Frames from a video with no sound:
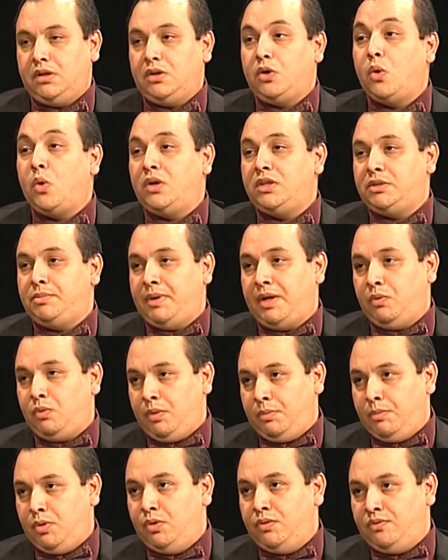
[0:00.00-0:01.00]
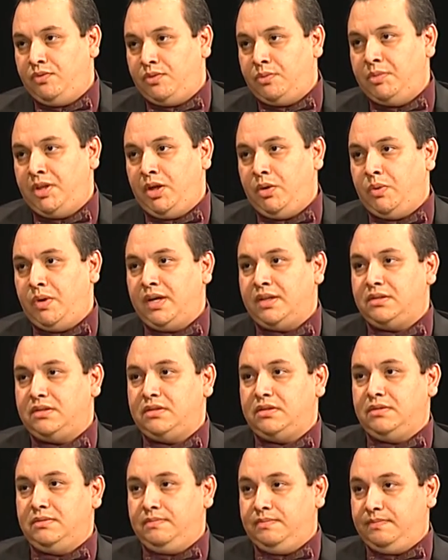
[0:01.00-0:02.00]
going to be removed from the U.S.